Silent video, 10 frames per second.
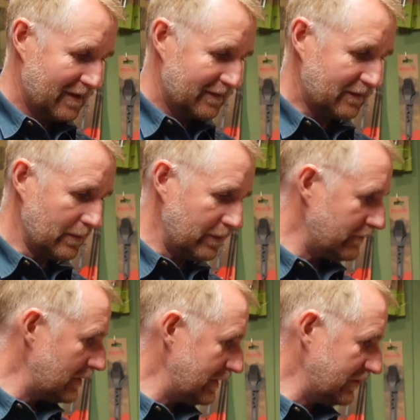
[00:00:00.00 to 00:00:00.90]
It's going to be
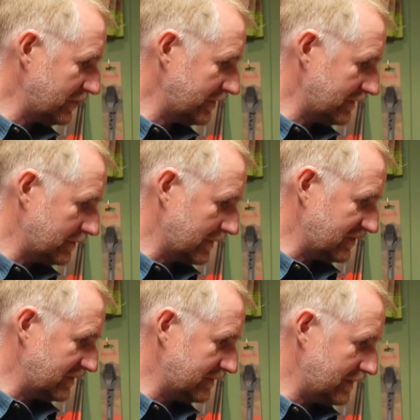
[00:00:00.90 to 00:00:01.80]
really interesting to
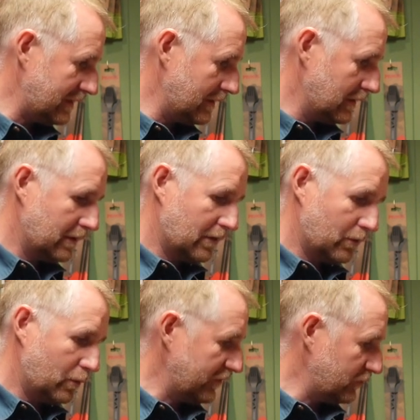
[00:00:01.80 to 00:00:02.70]
actually see
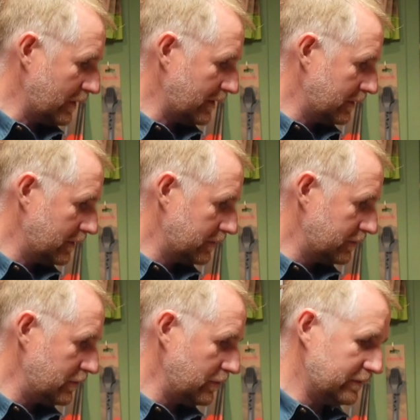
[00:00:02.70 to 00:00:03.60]
which one
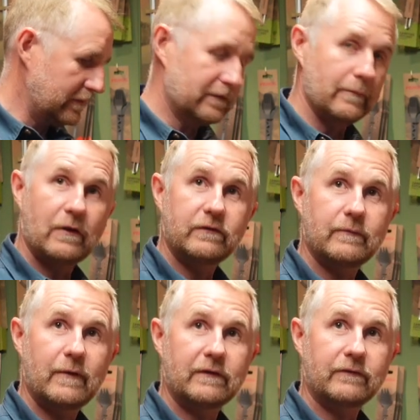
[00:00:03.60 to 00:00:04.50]
uses the most
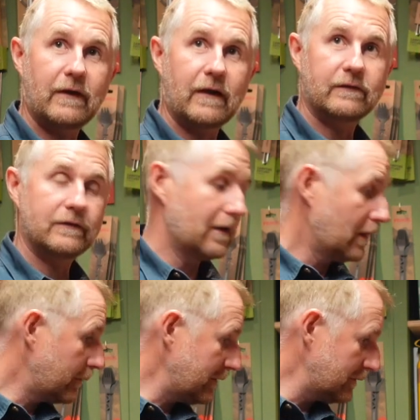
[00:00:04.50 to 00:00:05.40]
amount of gas.
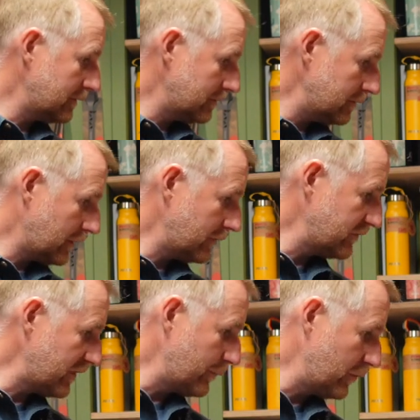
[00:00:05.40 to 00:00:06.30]
I mean, you know, the
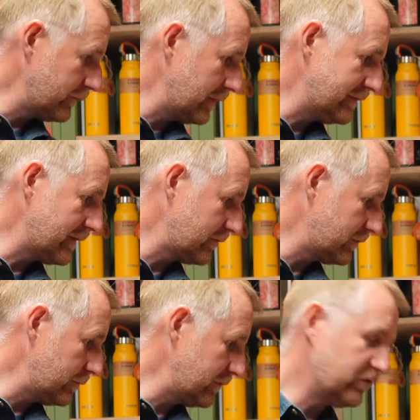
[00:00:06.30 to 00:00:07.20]
jet boil really does
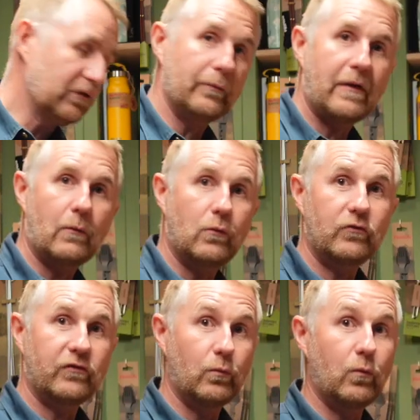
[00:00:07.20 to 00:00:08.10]
do its job. That
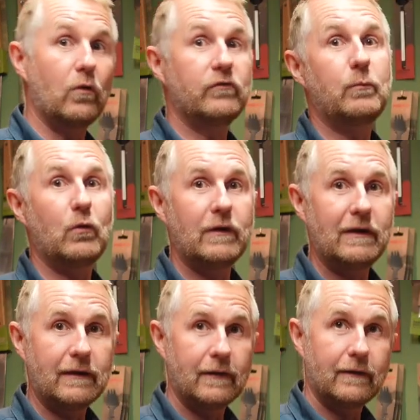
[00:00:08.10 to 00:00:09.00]
water was
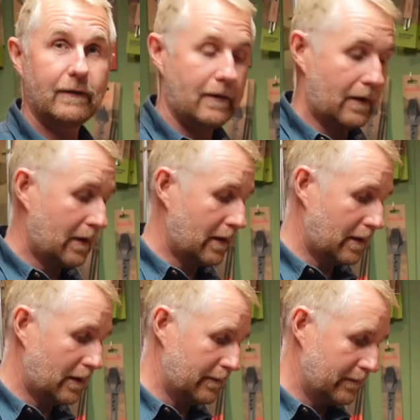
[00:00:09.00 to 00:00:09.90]
boiling. I'm